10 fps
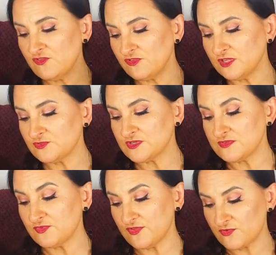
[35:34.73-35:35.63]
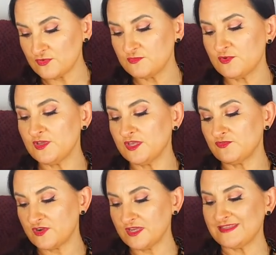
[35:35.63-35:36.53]
filled with rosemary and
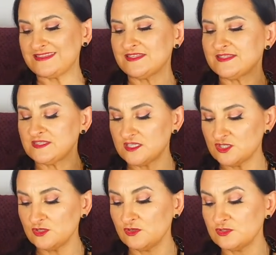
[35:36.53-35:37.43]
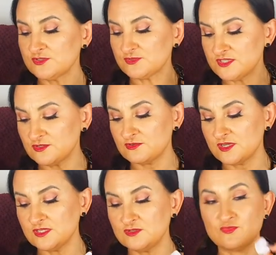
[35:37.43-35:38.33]
frankincense essential oils to restore
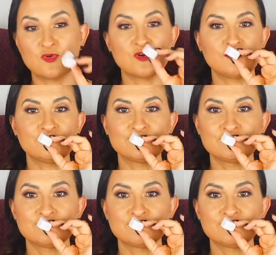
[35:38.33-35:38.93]
and warm.